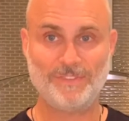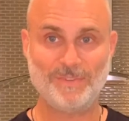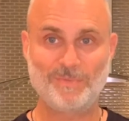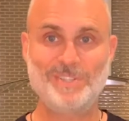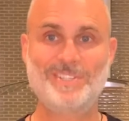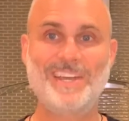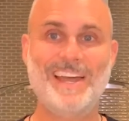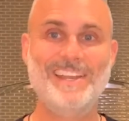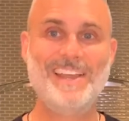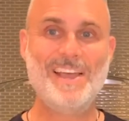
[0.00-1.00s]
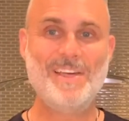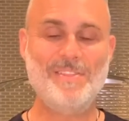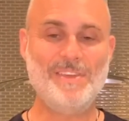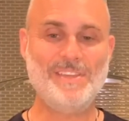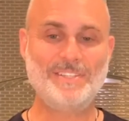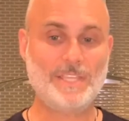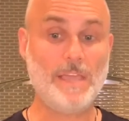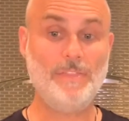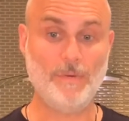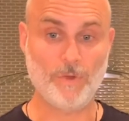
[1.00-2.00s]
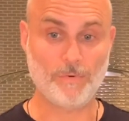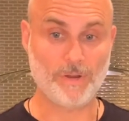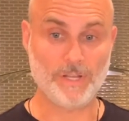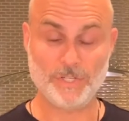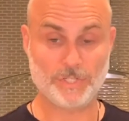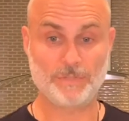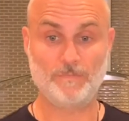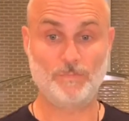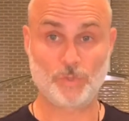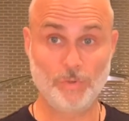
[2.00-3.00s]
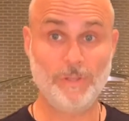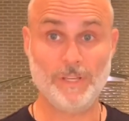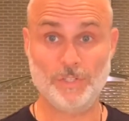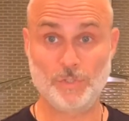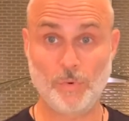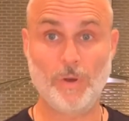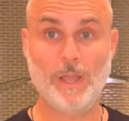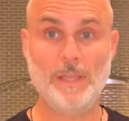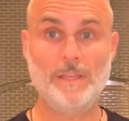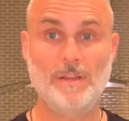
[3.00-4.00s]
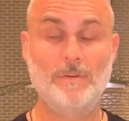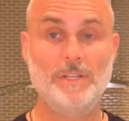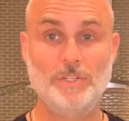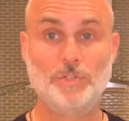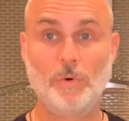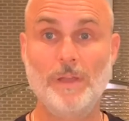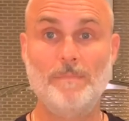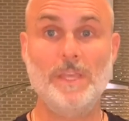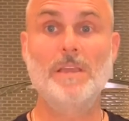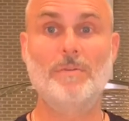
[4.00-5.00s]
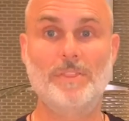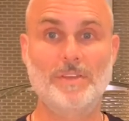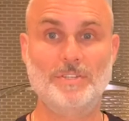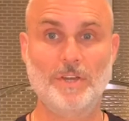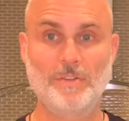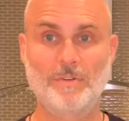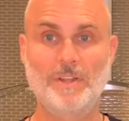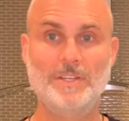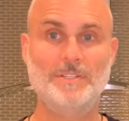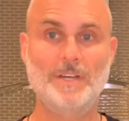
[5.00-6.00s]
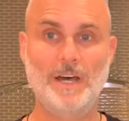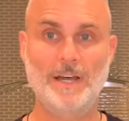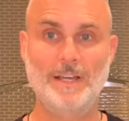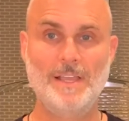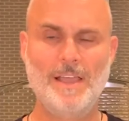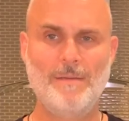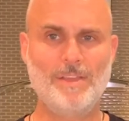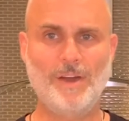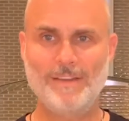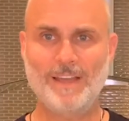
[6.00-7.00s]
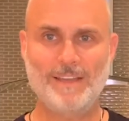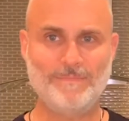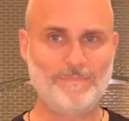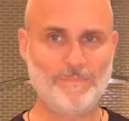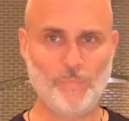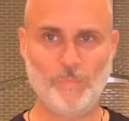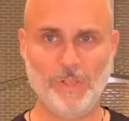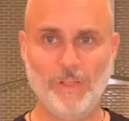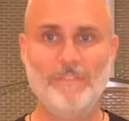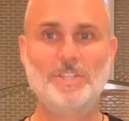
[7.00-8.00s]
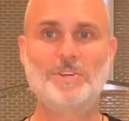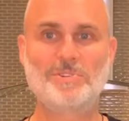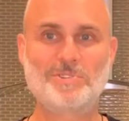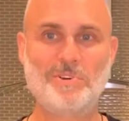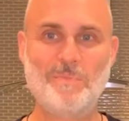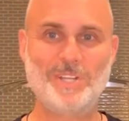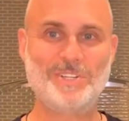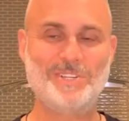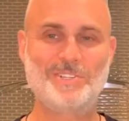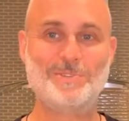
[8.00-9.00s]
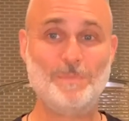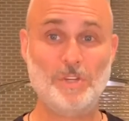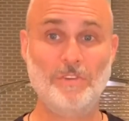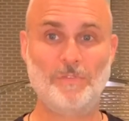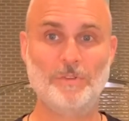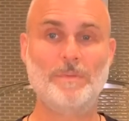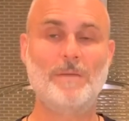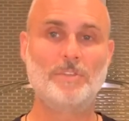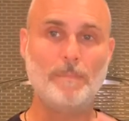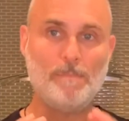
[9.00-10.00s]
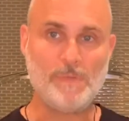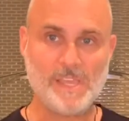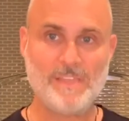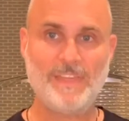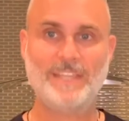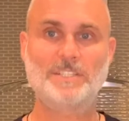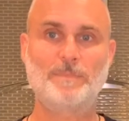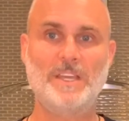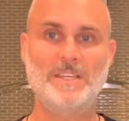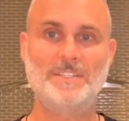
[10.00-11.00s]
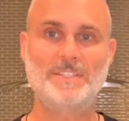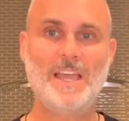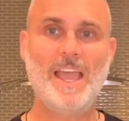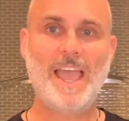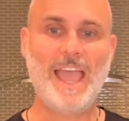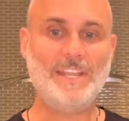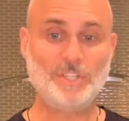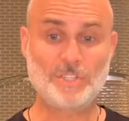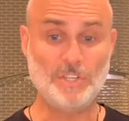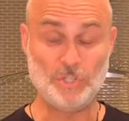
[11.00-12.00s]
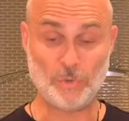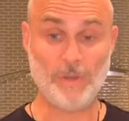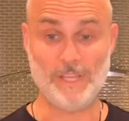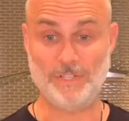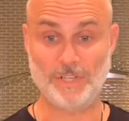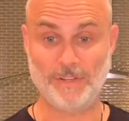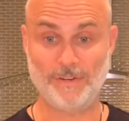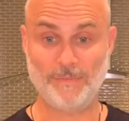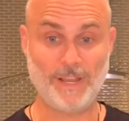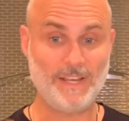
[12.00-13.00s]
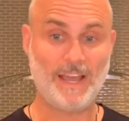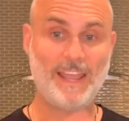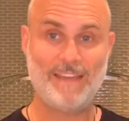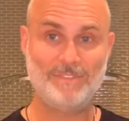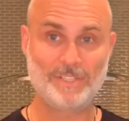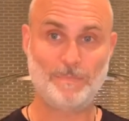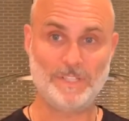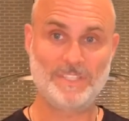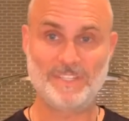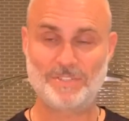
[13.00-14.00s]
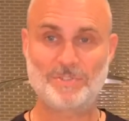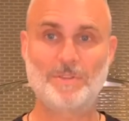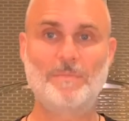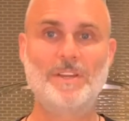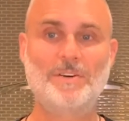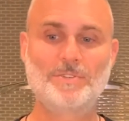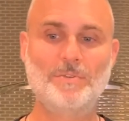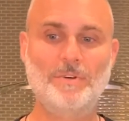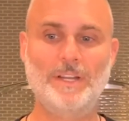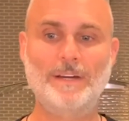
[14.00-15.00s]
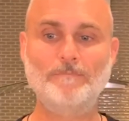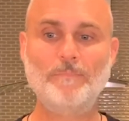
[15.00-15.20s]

and reset the state that we were in and just truly enjoy, you know, enjoy being with each other. And, uh, you know, I, I, we love each other so much and it's just beautiful to be able to be in that space and just enjoy each other, right? Not have this business or something else going on.